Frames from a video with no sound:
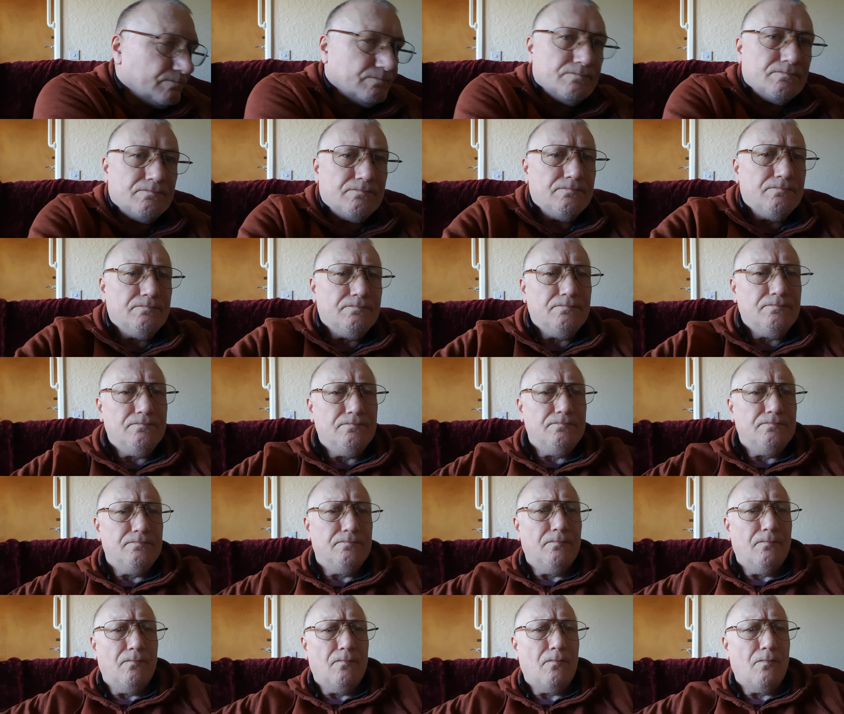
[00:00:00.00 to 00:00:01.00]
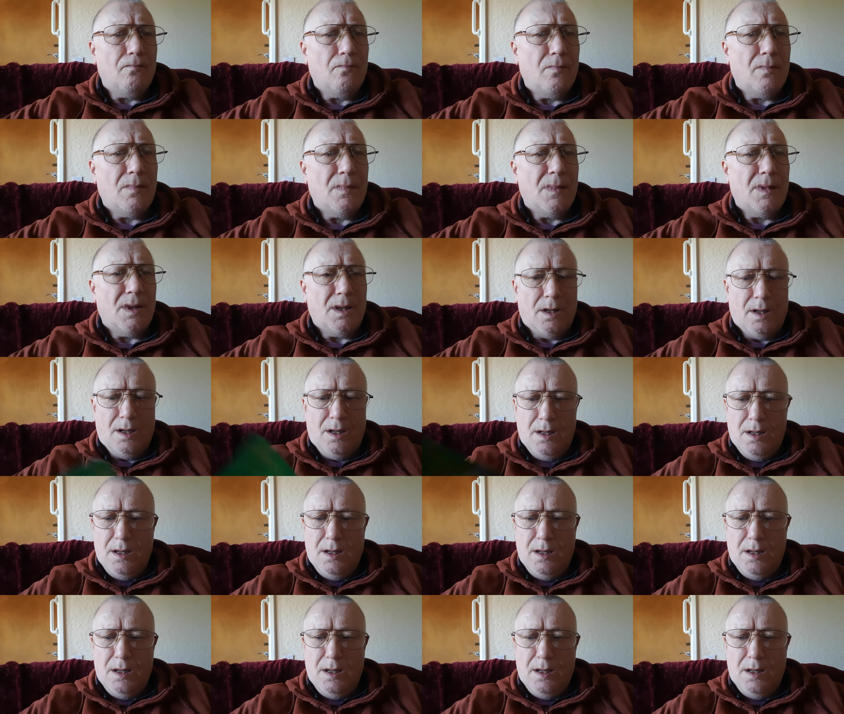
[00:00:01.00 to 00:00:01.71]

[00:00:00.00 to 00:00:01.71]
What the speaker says: Nothing is said.